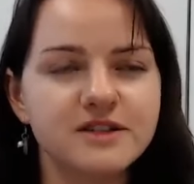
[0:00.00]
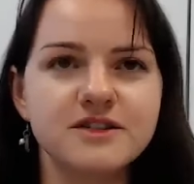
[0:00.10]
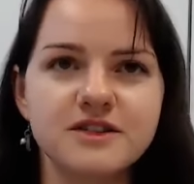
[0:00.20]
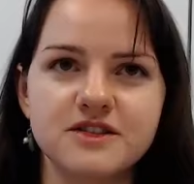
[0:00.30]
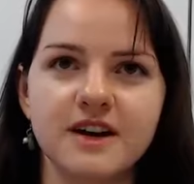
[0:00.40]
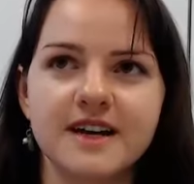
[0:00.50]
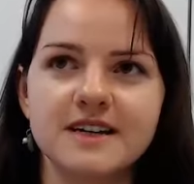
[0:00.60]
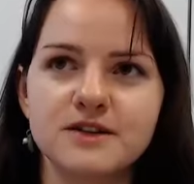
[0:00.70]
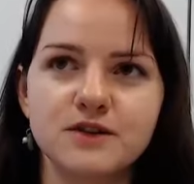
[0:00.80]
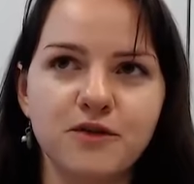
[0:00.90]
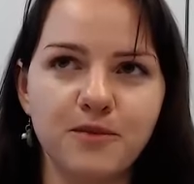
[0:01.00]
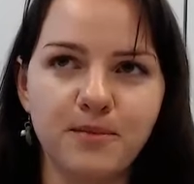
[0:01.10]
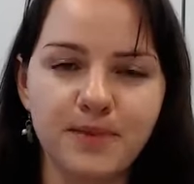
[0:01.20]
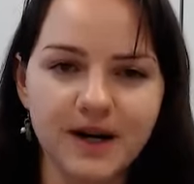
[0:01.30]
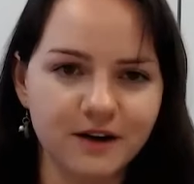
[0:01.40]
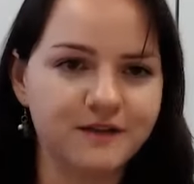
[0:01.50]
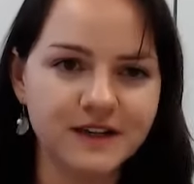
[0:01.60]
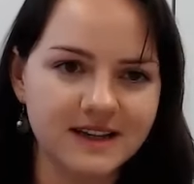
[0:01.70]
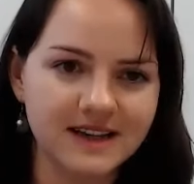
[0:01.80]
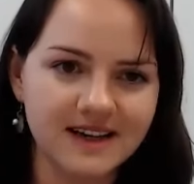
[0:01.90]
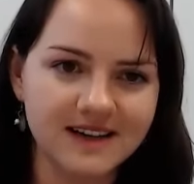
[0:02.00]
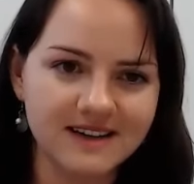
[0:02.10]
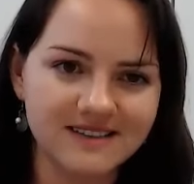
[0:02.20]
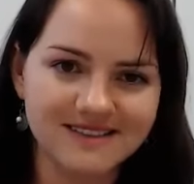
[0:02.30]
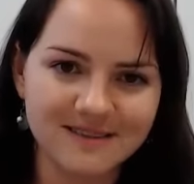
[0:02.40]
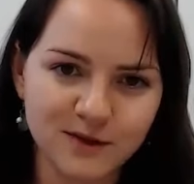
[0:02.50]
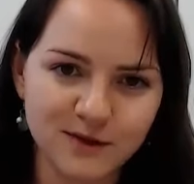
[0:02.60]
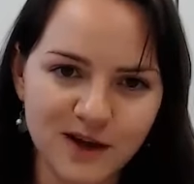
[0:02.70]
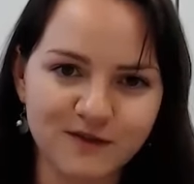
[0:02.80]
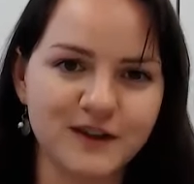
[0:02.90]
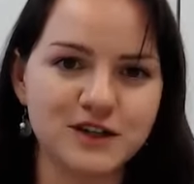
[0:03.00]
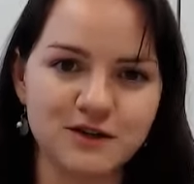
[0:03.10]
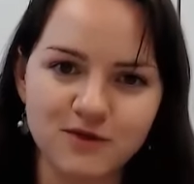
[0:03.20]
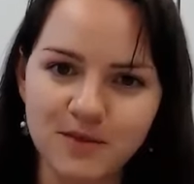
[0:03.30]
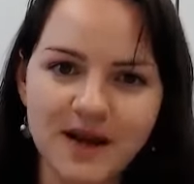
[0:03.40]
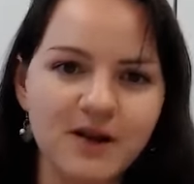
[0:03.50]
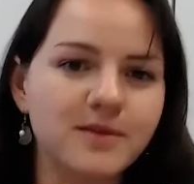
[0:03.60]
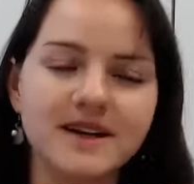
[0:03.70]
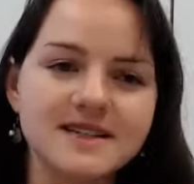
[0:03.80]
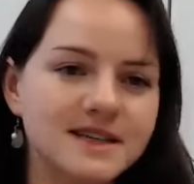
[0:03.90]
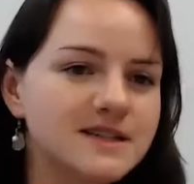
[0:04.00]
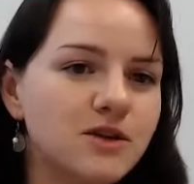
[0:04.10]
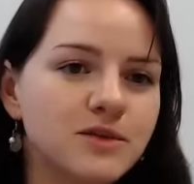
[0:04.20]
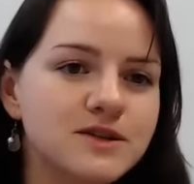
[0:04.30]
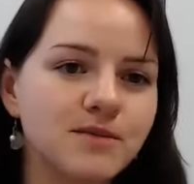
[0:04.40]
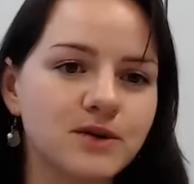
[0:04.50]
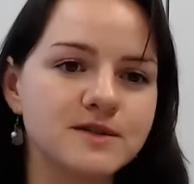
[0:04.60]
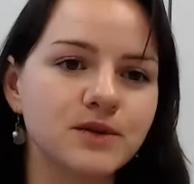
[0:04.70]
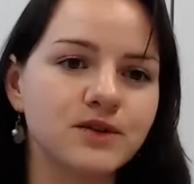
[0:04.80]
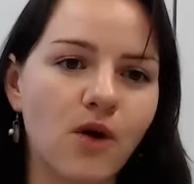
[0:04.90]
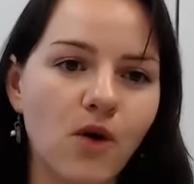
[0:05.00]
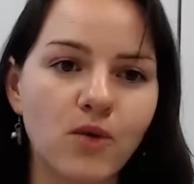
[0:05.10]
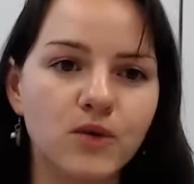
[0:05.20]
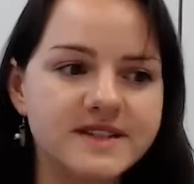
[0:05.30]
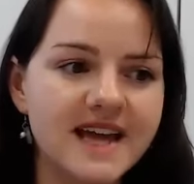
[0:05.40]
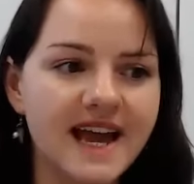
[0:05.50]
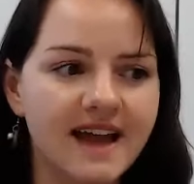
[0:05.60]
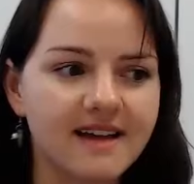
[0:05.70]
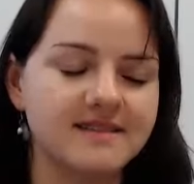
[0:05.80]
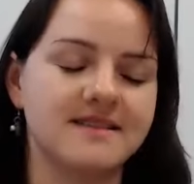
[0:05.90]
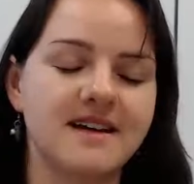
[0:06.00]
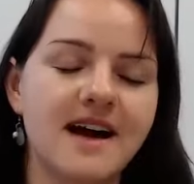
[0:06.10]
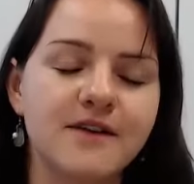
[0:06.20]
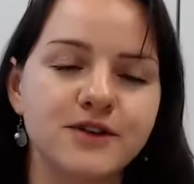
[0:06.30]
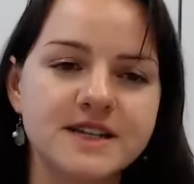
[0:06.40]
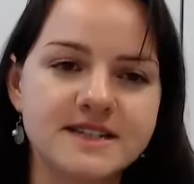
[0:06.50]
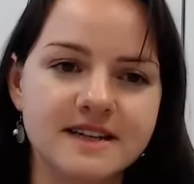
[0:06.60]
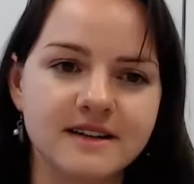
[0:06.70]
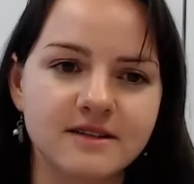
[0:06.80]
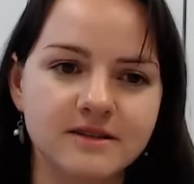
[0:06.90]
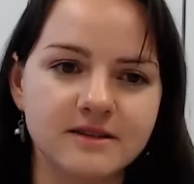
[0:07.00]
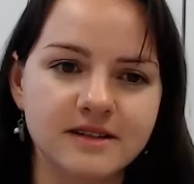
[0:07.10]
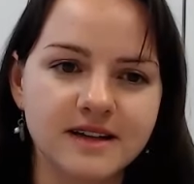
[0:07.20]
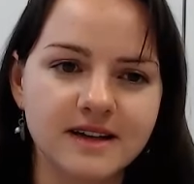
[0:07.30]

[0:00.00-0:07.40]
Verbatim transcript: design a sort of perfectly efficient repair, but it's almost impossible to always hit every single